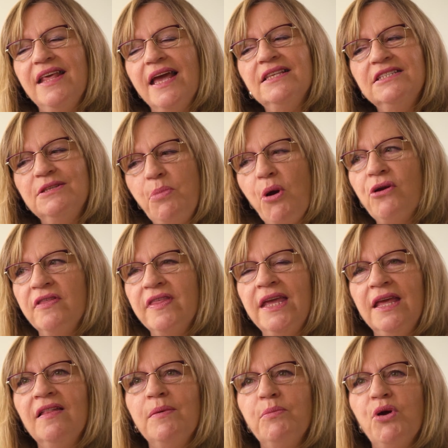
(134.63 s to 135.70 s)
That's part of the
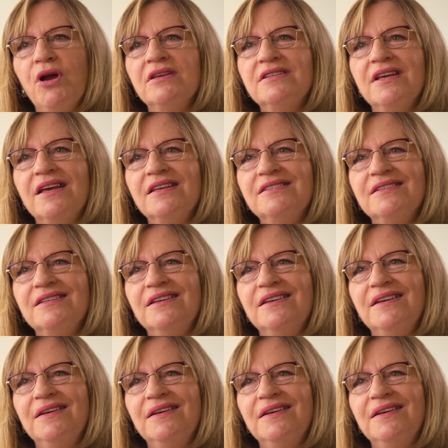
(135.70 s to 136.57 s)
healing process